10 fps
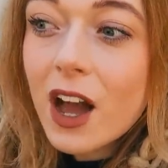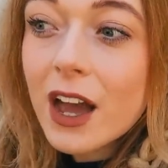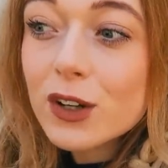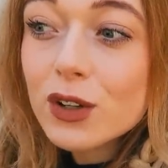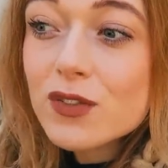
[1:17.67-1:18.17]

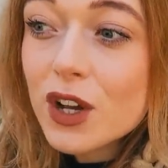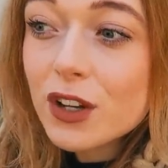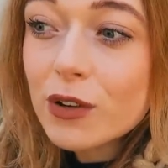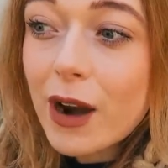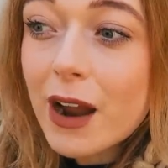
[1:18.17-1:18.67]
I could have
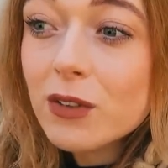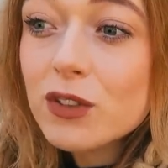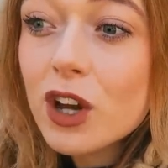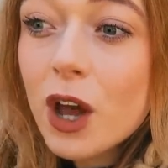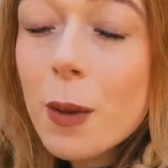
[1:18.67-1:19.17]
turned
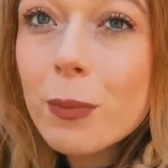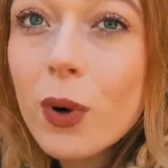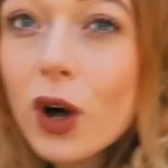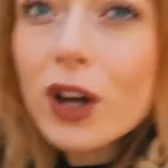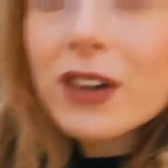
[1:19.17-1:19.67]
around, but